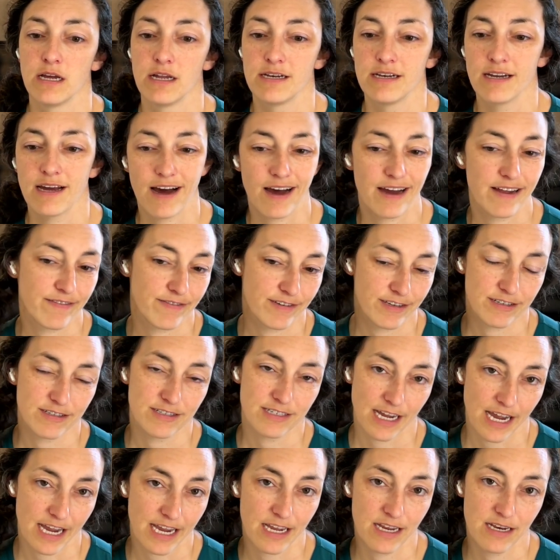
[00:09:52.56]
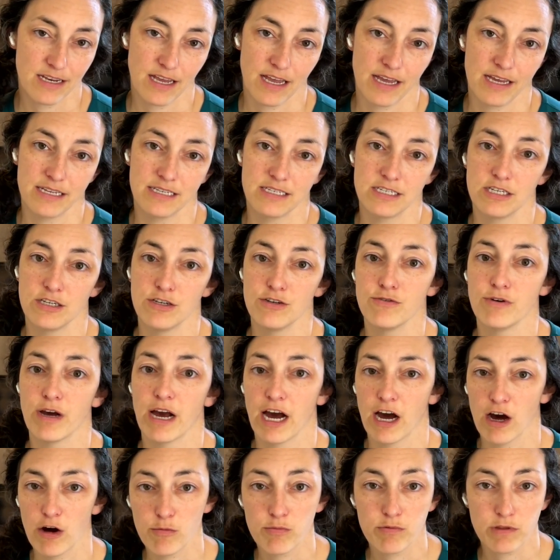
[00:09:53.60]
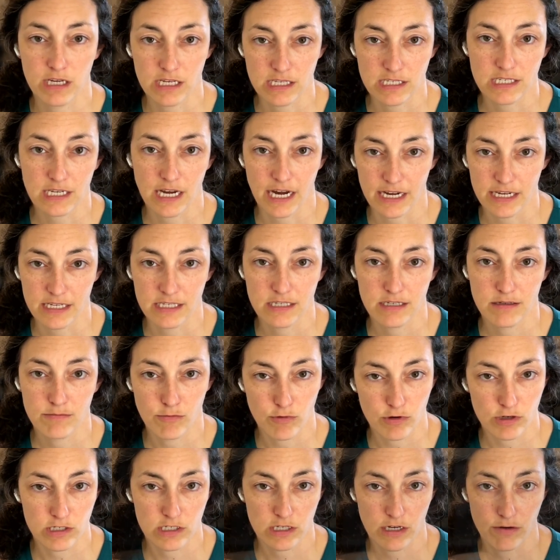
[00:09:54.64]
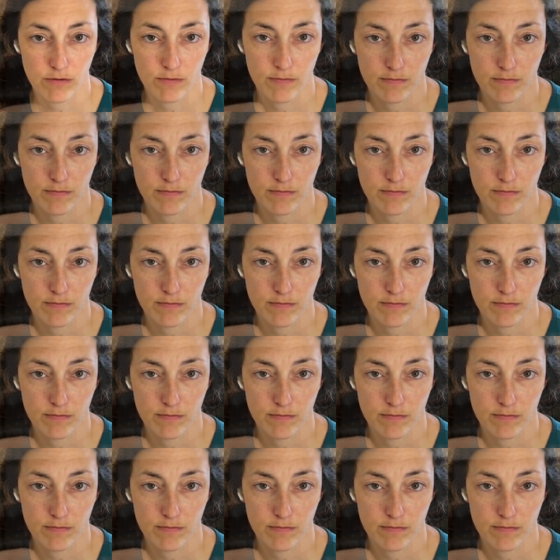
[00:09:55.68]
not feel tight and to help these guys more so.